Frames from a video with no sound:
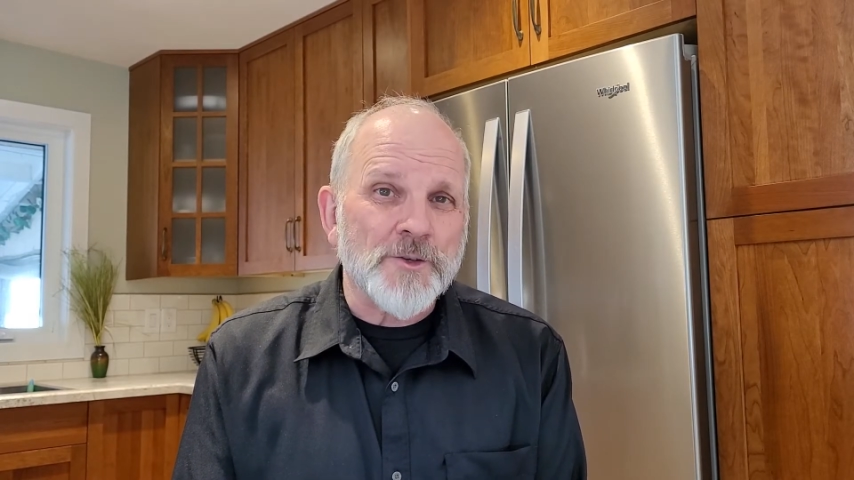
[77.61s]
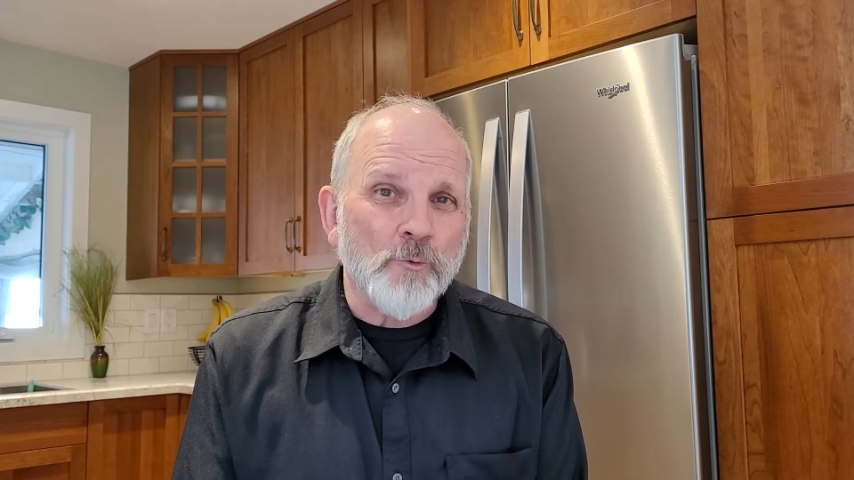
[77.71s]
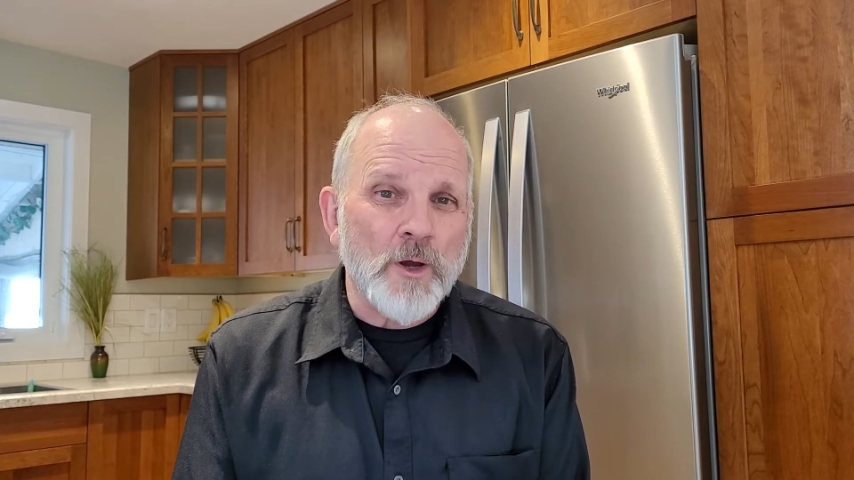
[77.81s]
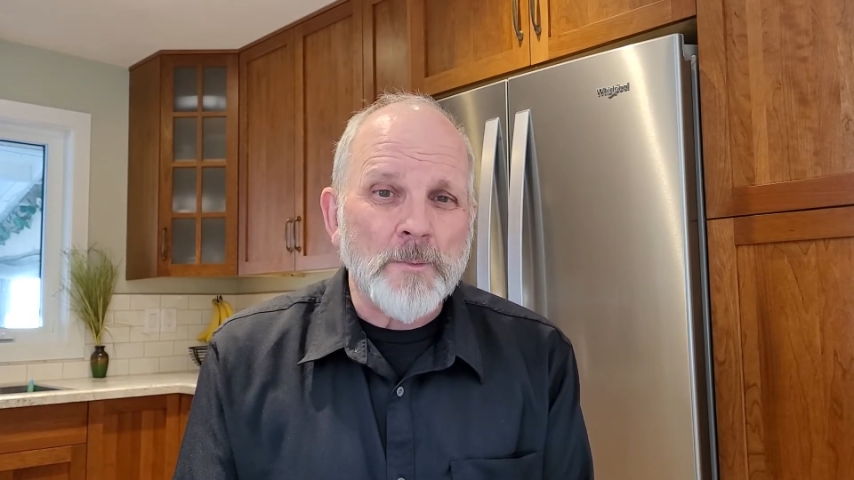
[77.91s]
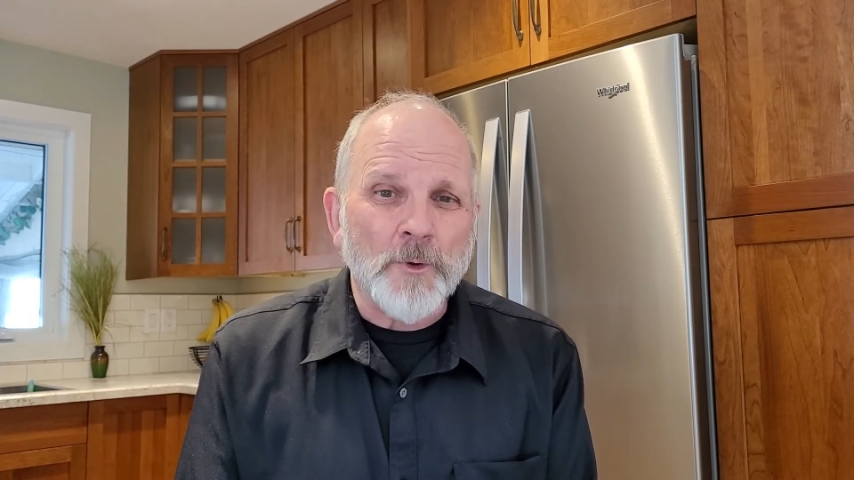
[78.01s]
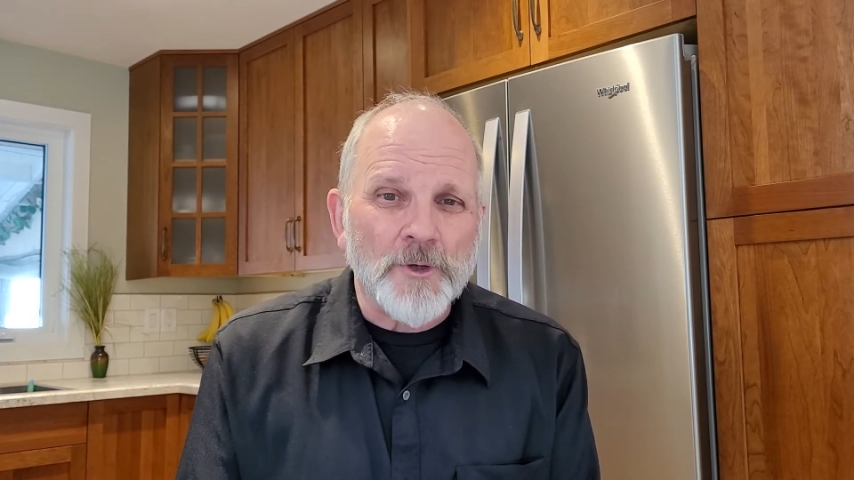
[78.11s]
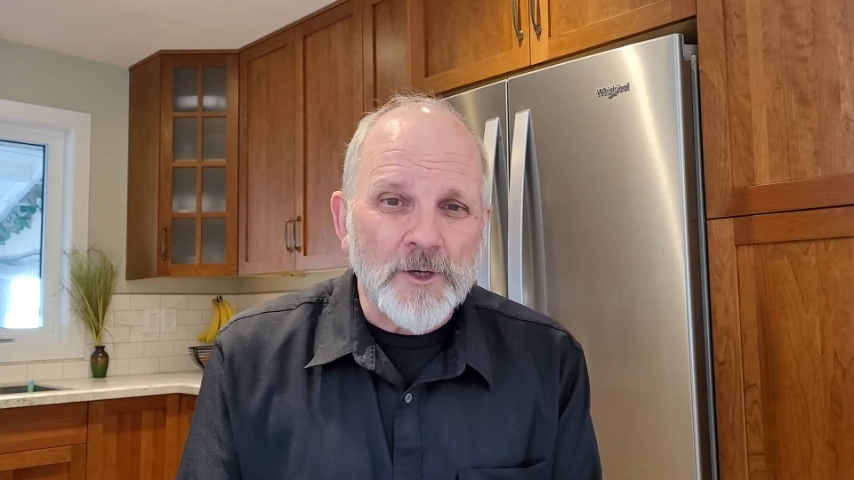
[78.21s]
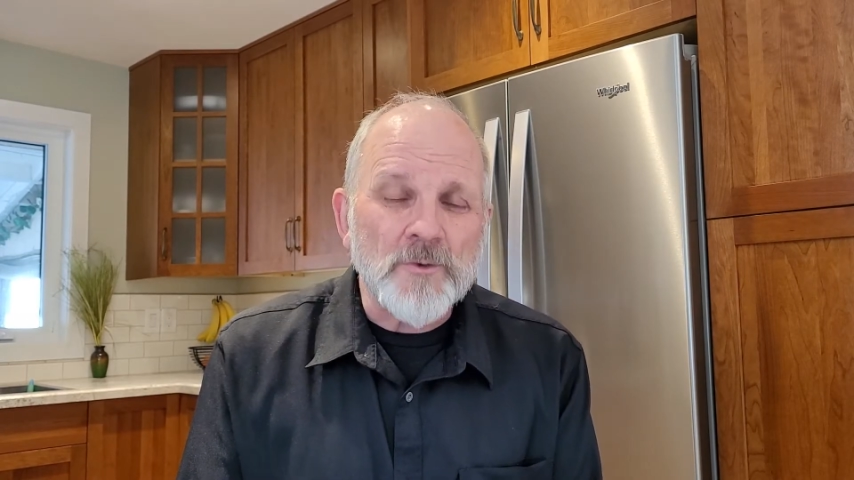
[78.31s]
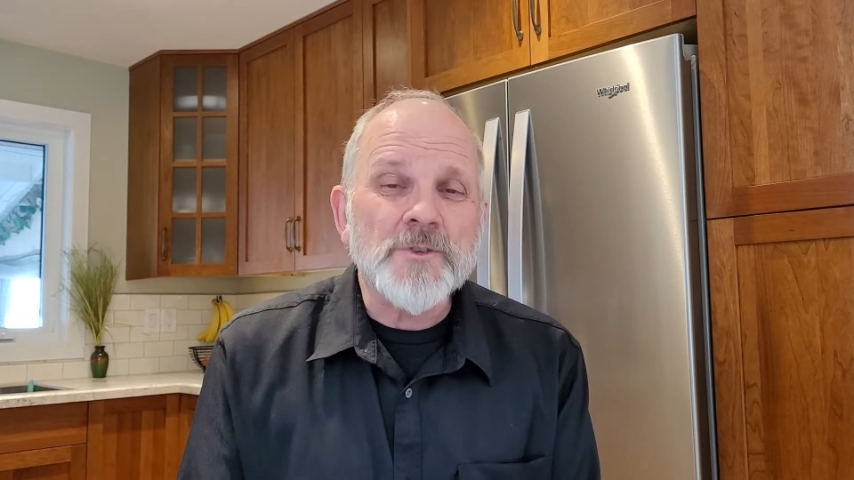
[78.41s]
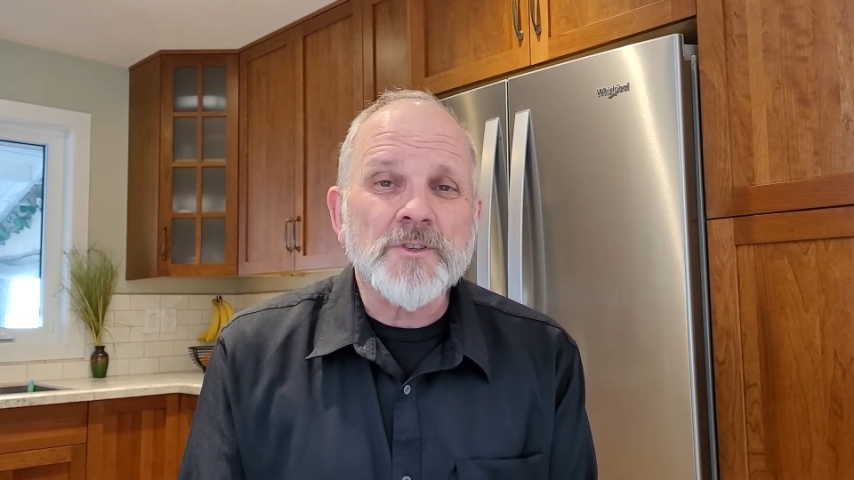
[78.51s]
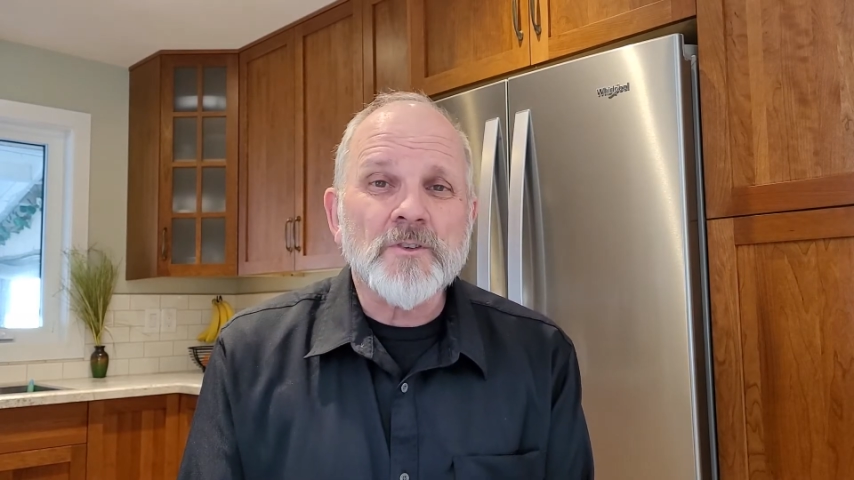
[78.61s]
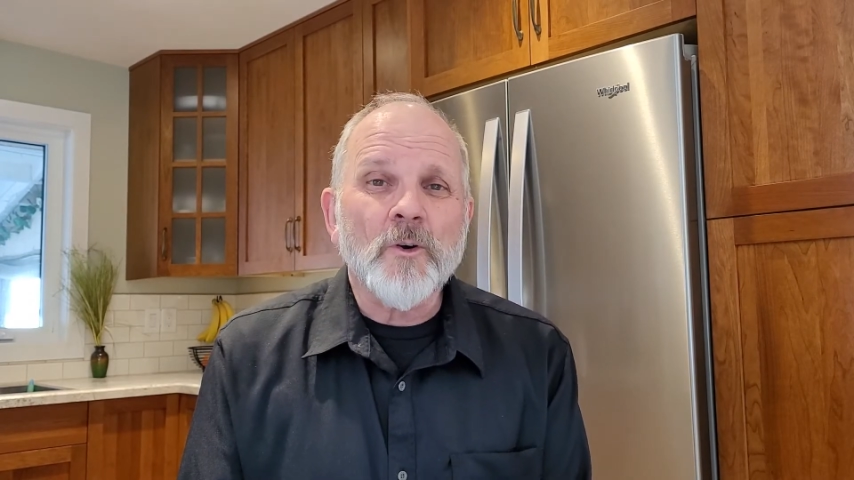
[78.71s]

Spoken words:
to reproduce